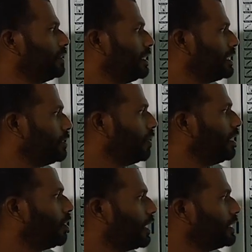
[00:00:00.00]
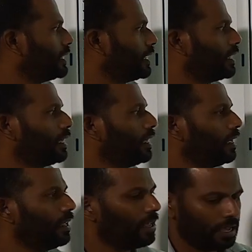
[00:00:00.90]
decimal notation.
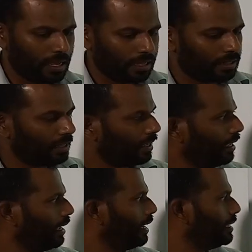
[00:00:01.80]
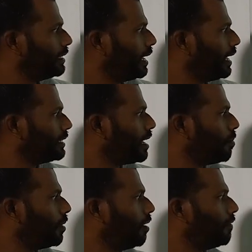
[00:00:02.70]
Here is an
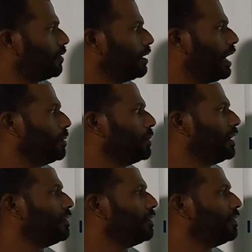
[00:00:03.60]
example of IP